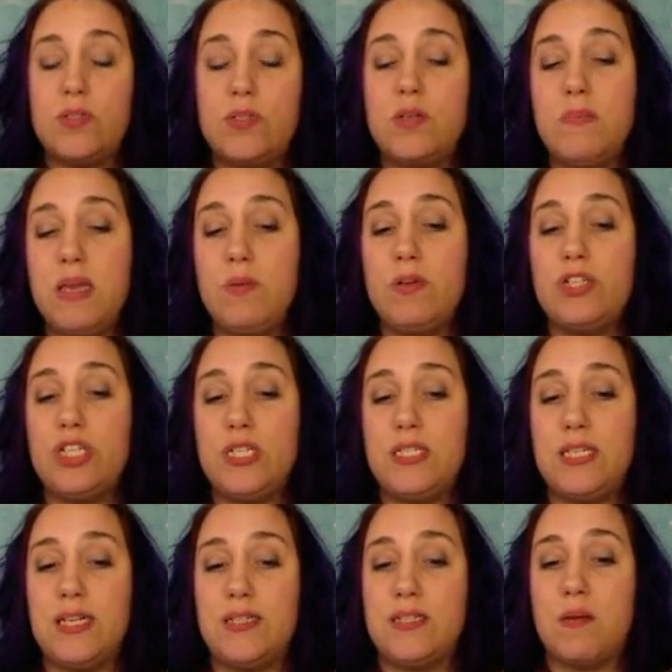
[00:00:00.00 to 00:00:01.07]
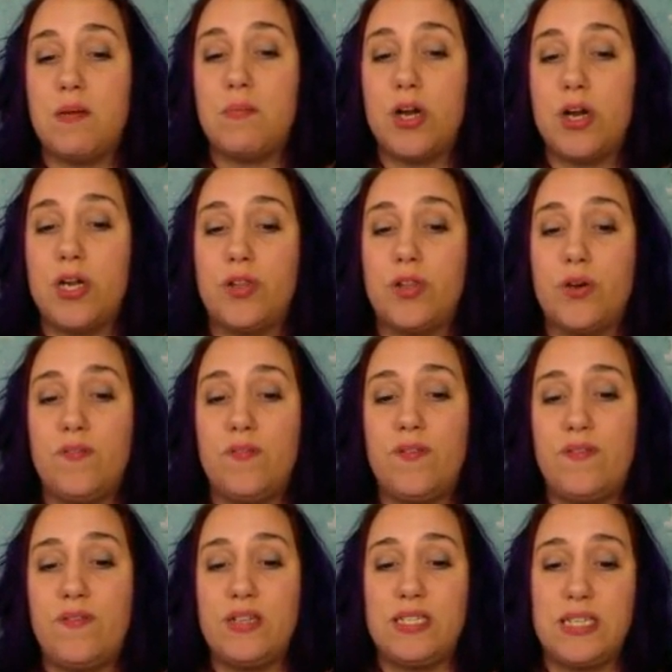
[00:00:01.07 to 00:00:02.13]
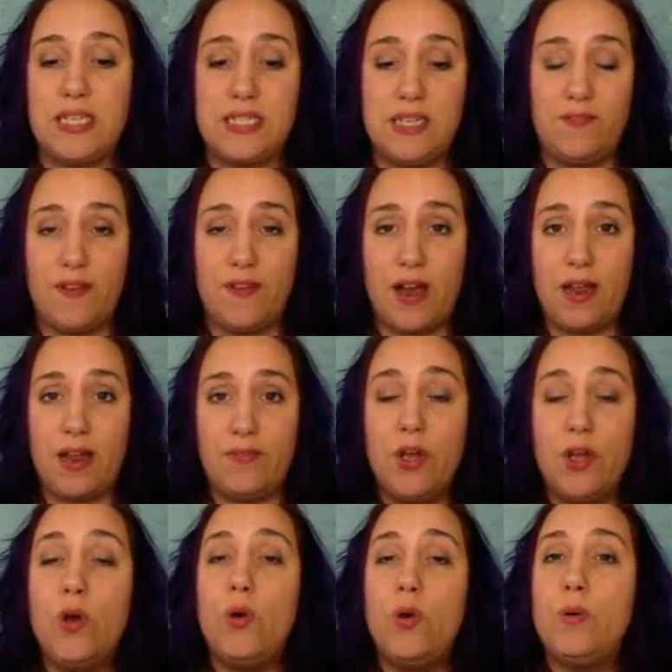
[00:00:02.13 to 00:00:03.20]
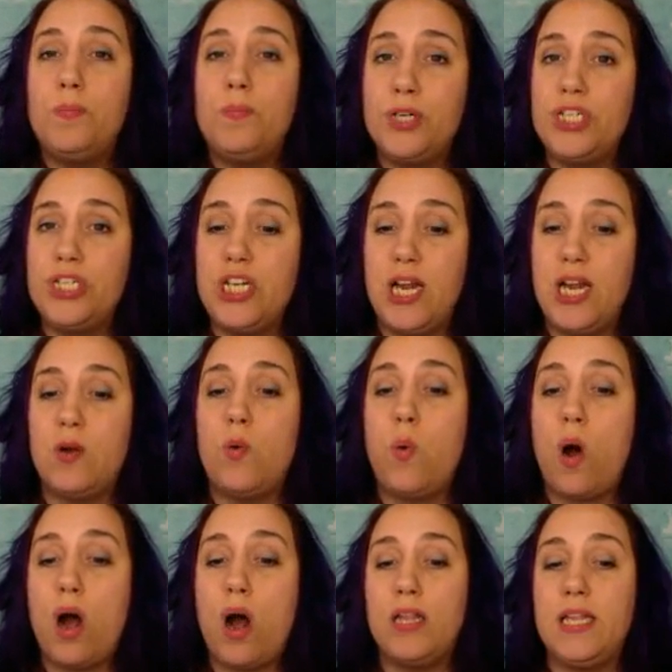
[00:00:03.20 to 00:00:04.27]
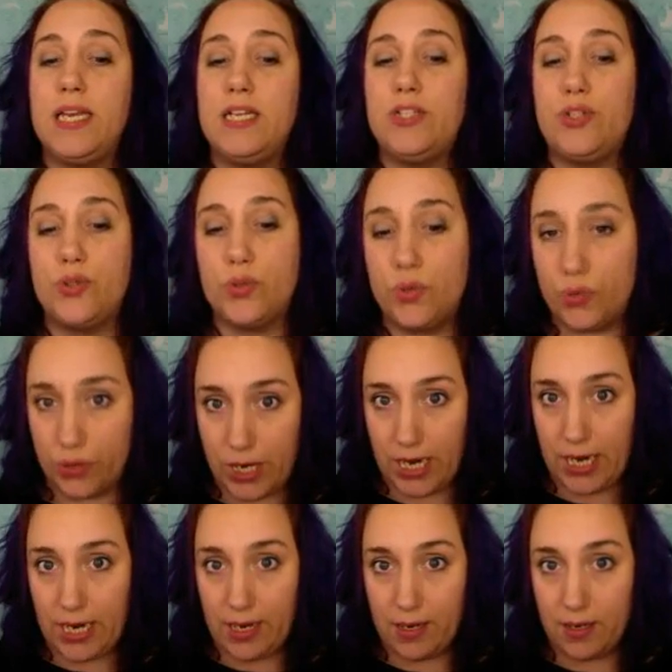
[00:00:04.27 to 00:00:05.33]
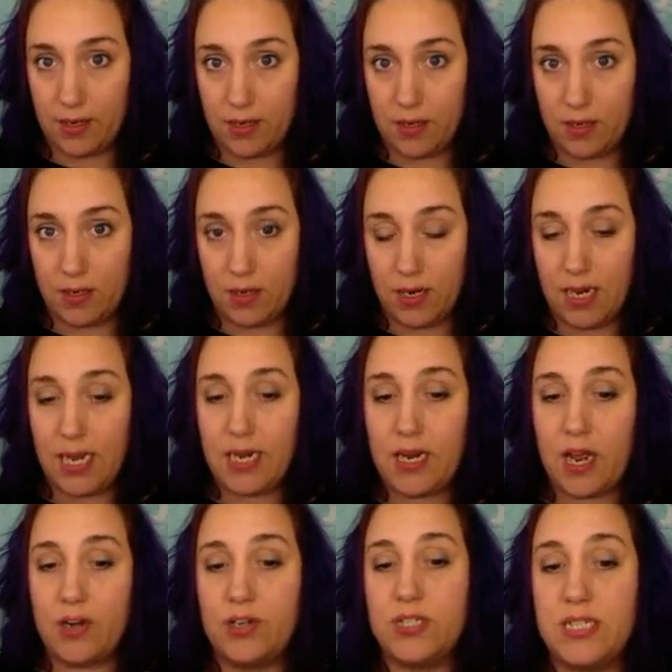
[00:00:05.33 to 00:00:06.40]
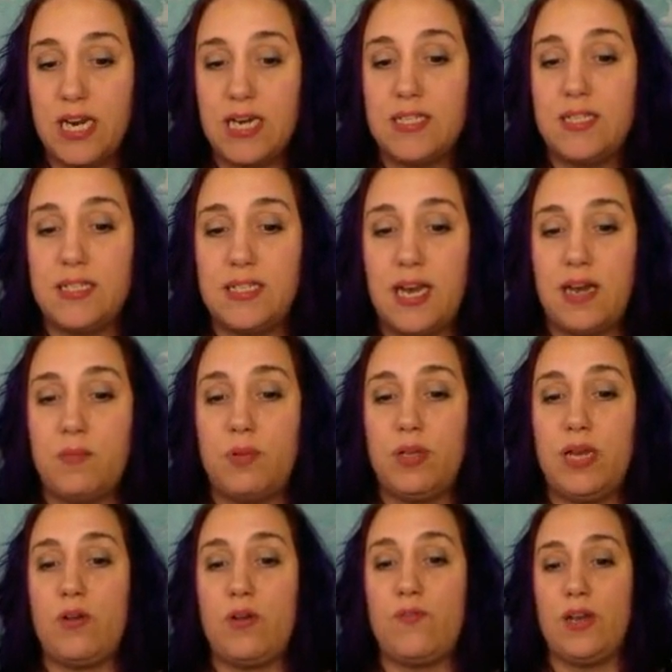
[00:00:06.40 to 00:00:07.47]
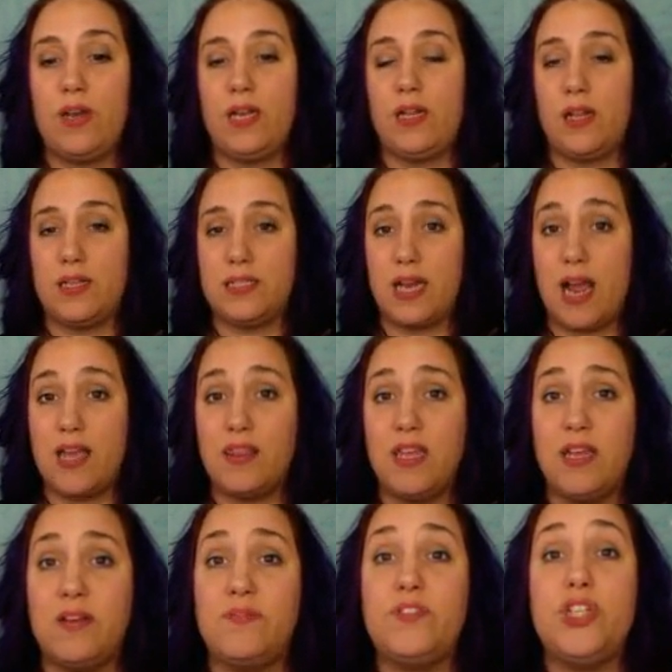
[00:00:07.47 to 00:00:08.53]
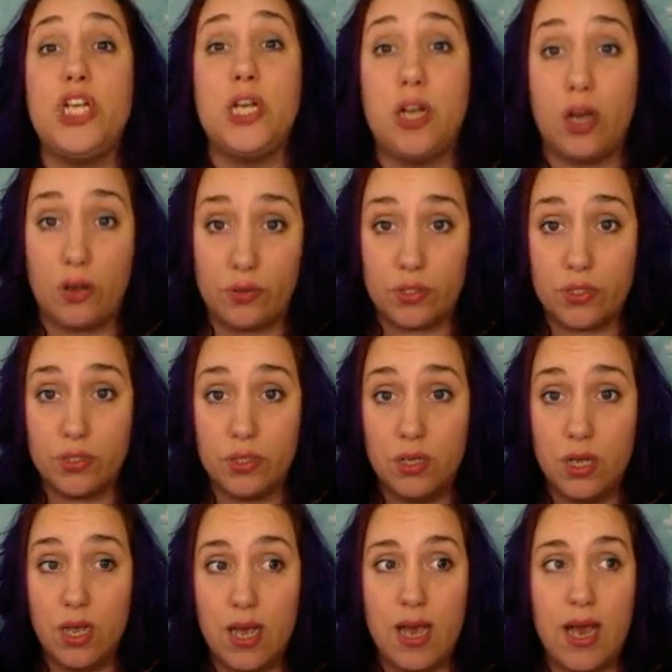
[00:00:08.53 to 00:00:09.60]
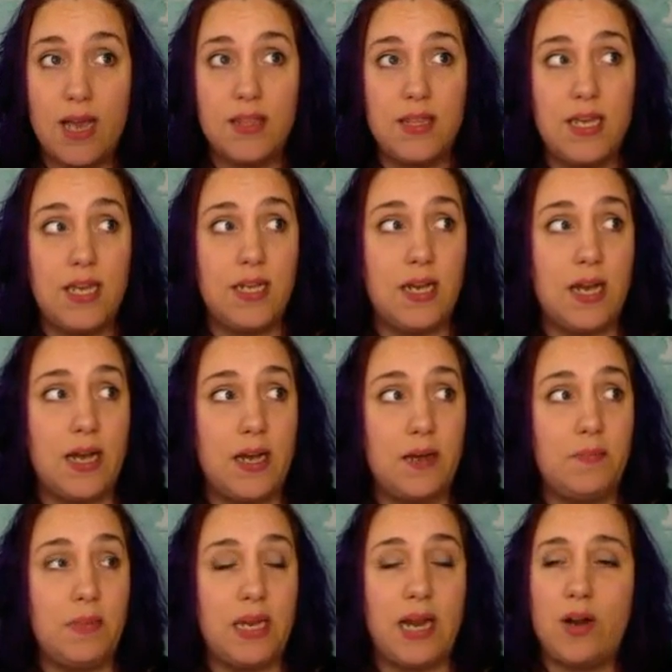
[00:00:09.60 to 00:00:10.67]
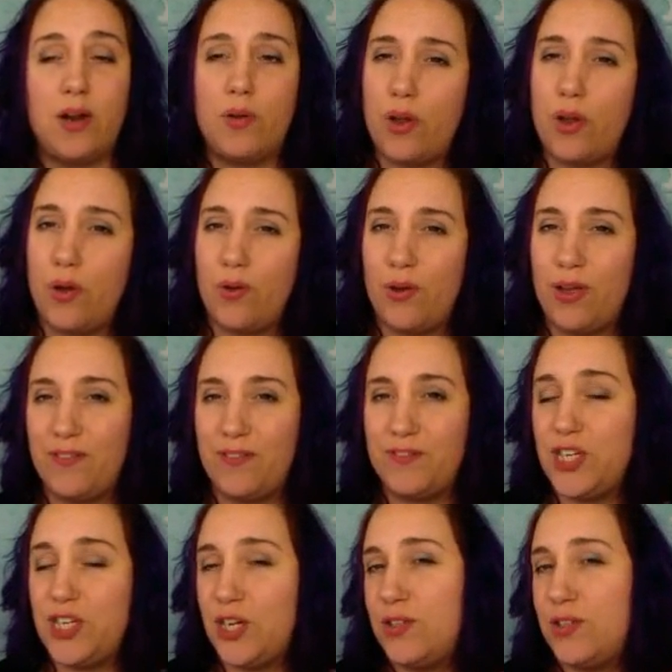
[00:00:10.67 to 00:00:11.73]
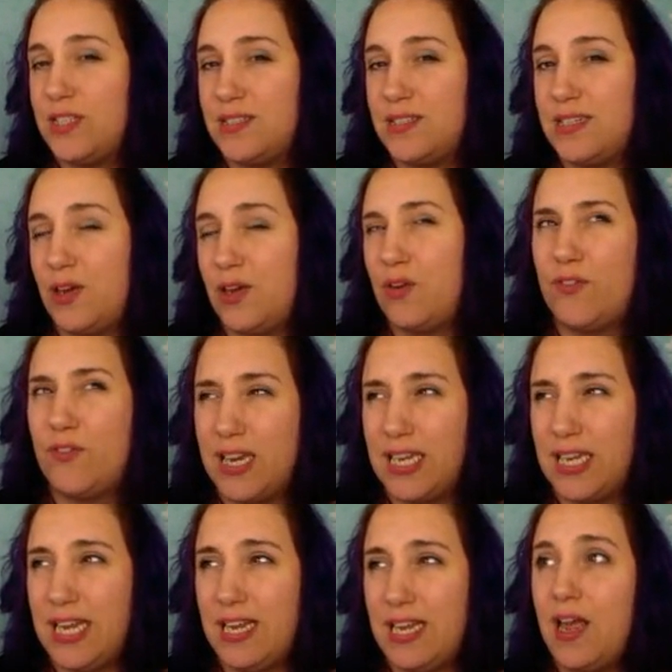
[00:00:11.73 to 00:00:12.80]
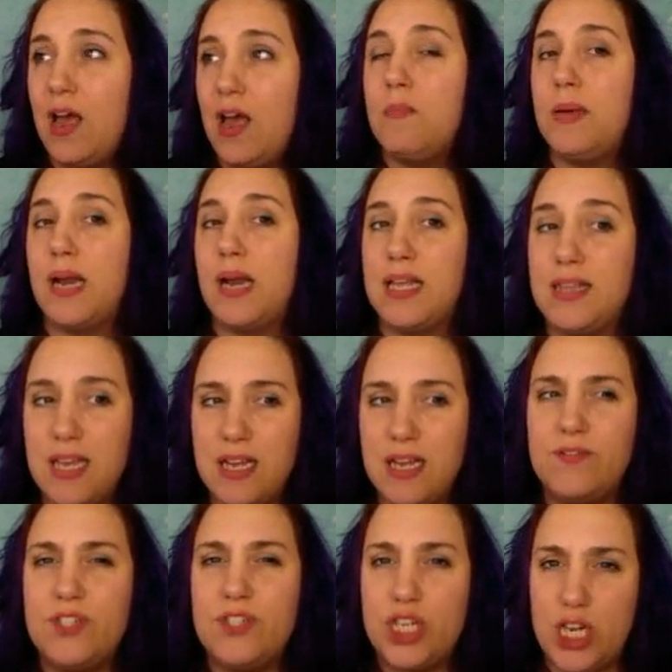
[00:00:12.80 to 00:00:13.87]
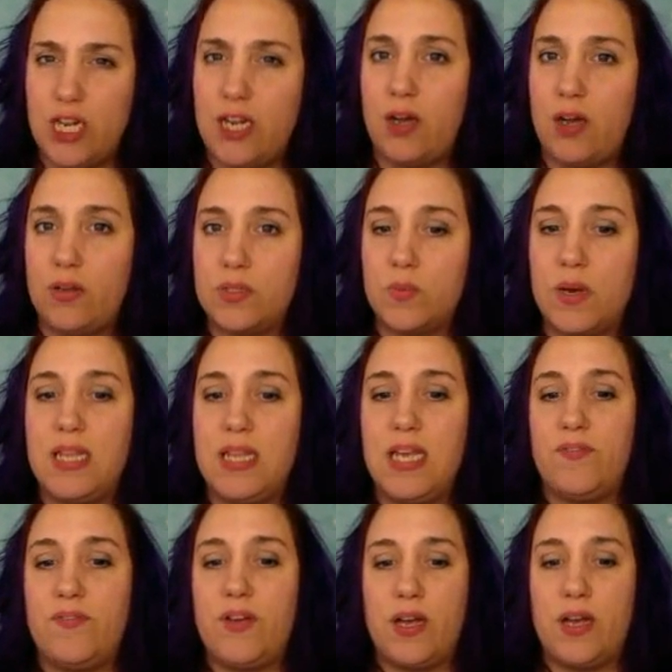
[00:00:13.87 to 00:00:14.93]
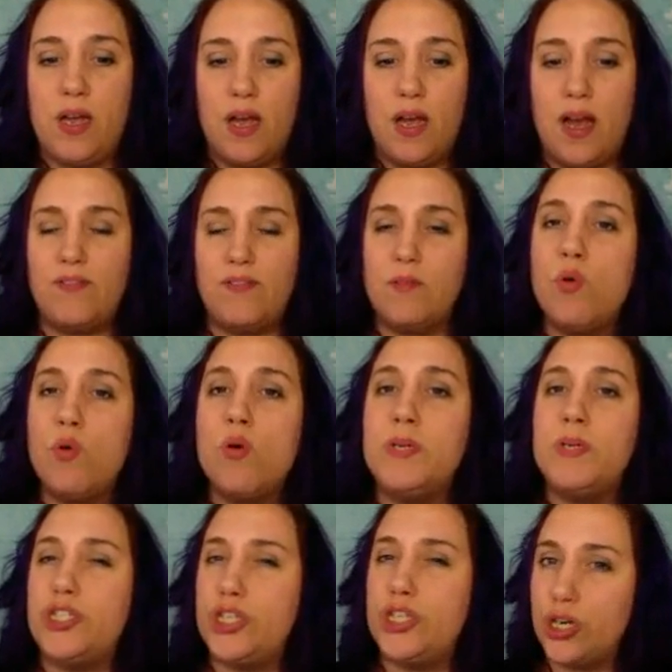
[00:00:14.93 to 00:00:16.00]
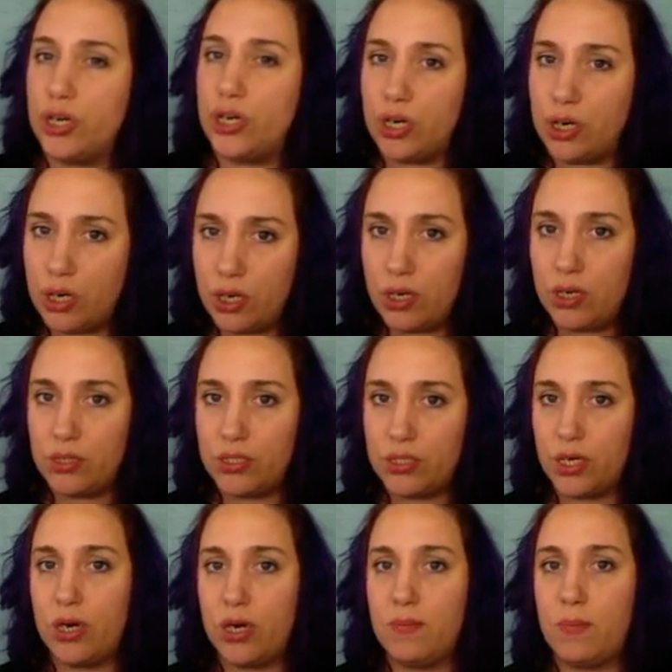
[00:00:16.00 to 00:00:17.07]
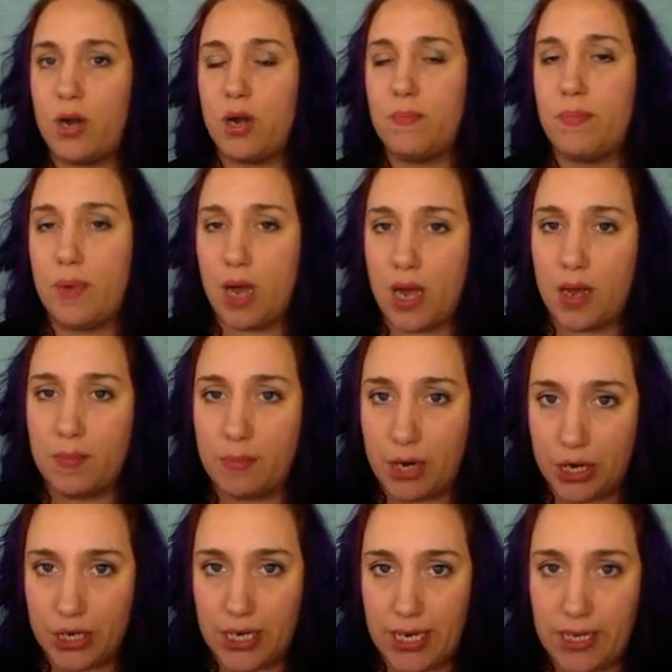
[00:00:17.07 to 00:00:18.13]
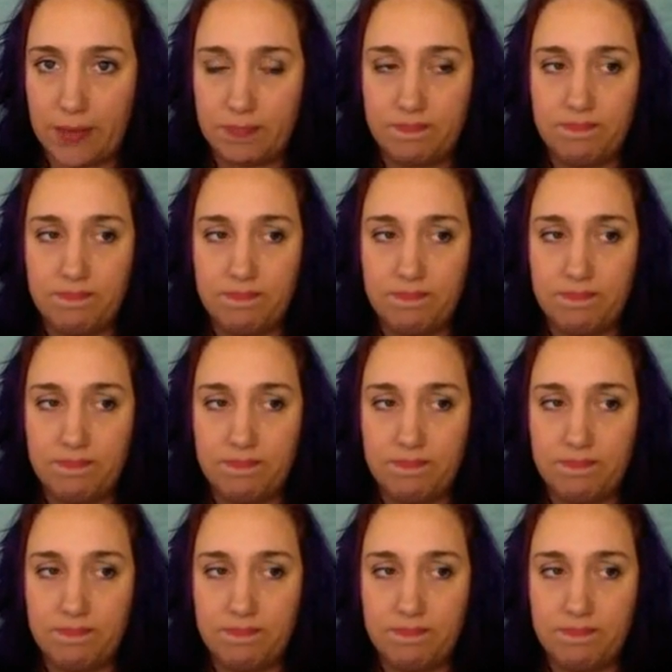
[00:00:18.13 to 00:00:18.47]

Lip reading: to me, when she says a market 35 to 65 who appreciate quality jewelry and understand a sustainable and eco-friendly closet, I think of Chico's. I think, and I don't know if Chico's is eco-friendly, but I think of Chico's. When I think of a more mature target market